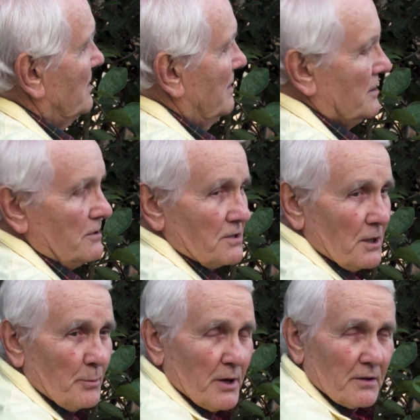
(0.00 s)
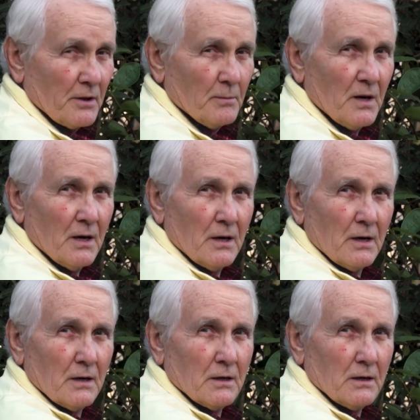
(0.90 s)
and they usually pick them
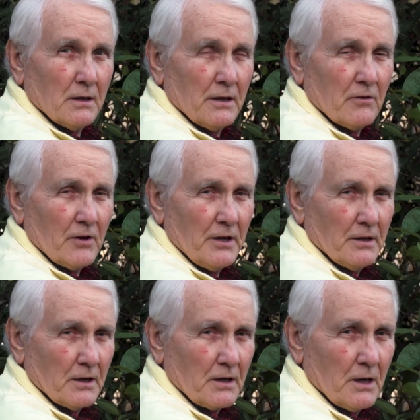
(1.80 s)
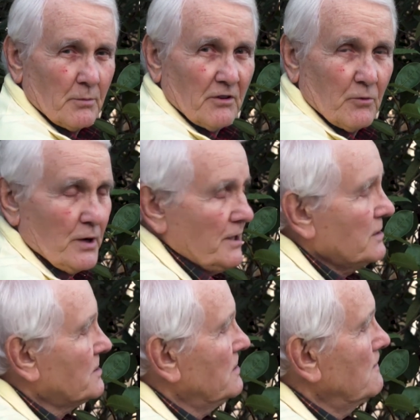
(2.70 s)
every couple of
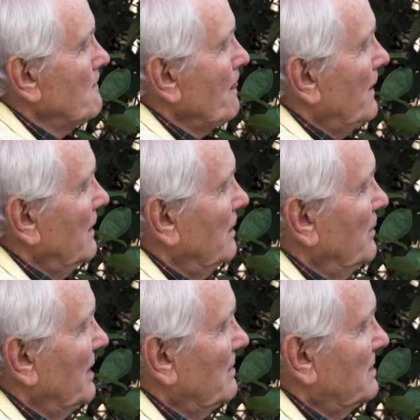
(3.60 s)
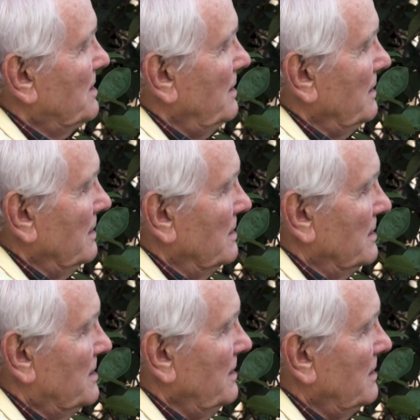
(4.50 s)
weeks and make the tea. And the
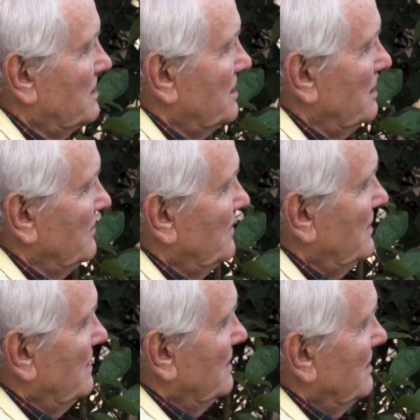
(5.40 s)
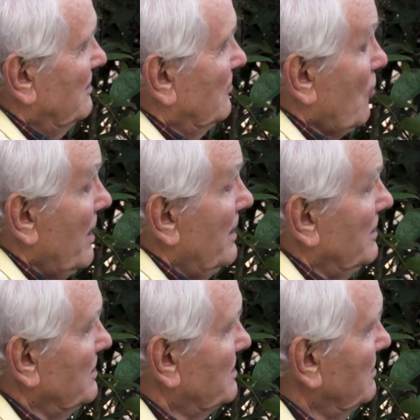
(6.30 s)
tea itself, the
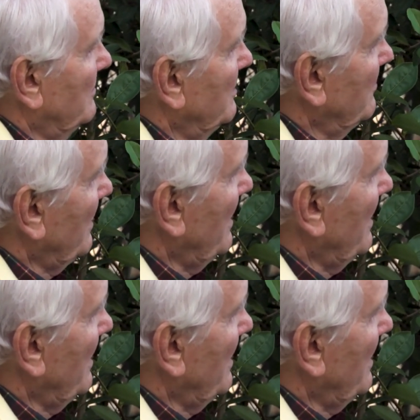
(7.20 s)
varieties of different